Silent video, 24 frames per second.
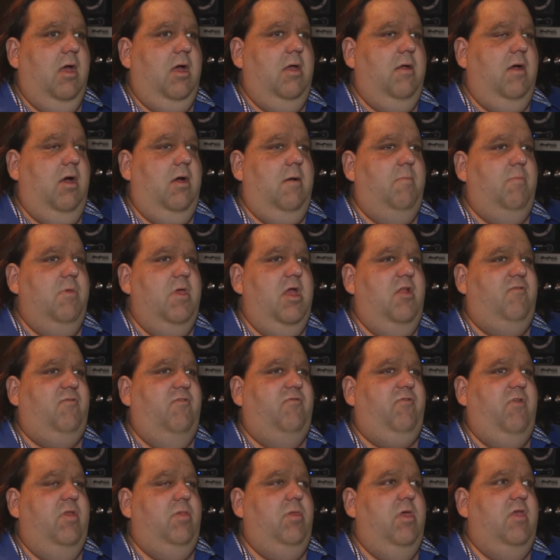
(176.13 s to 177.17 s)
Um,
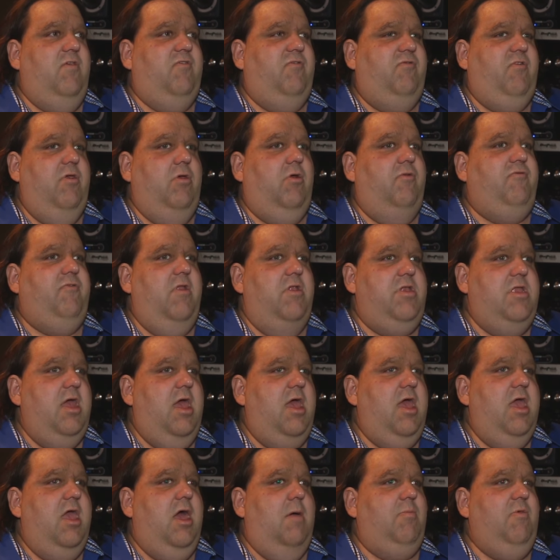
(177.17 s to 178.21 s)
interestingly, still
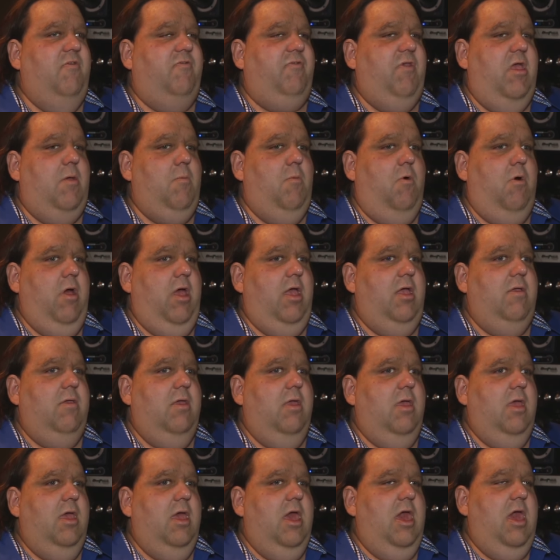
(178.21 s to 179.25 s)
today, I'm the same way.
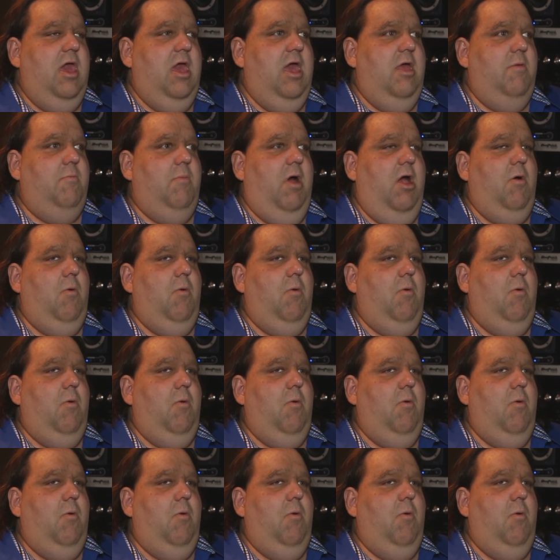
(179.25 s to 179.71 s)
And my